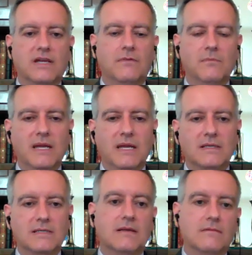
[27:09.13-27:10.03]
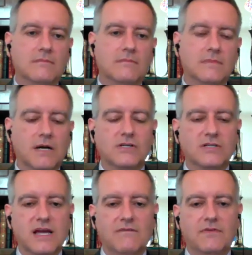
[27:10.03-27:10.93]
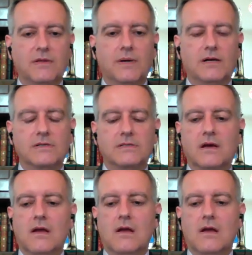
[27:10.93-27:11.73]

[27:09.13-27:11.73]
even minutes that budgets have in the past.